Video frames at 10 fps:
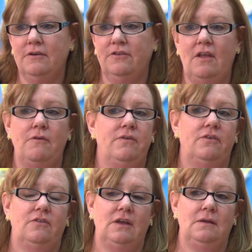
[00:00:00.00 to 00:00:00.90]
Their self
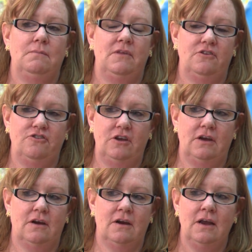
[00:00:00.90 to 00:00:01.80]
esteem this
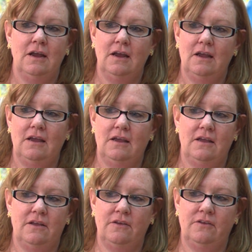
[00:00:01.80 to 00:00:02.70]
year
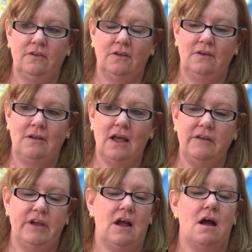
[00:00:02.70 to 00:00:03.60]
is
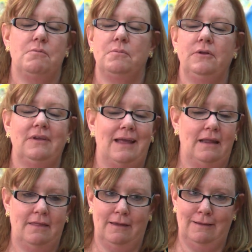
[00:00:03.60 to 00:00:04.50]
not even comparable to
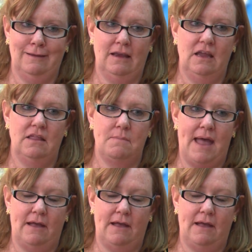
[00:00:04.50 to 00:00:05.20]
anything in the